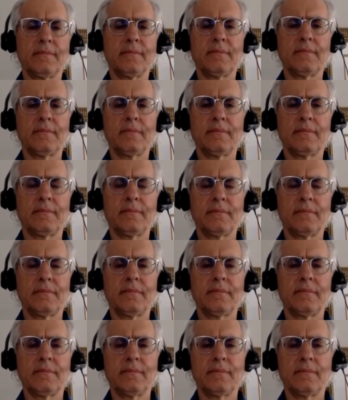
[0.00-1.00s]

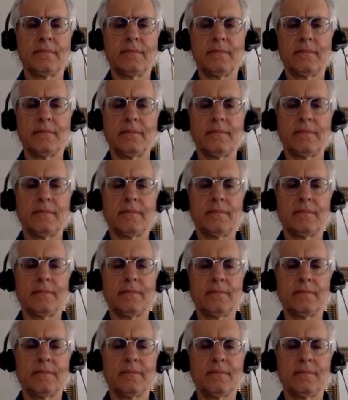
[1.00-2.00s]

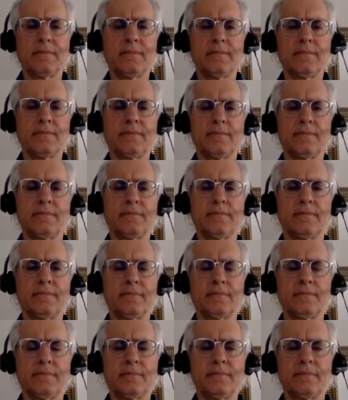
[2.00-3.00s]

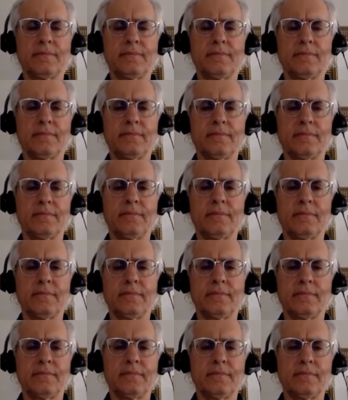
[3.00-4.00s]

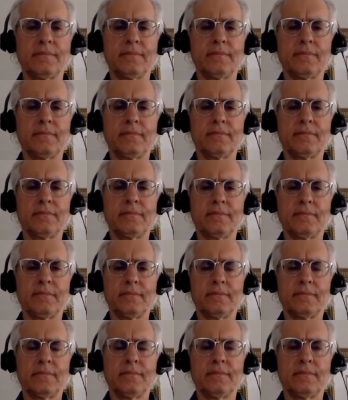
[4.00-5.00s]
This person isn't speaking.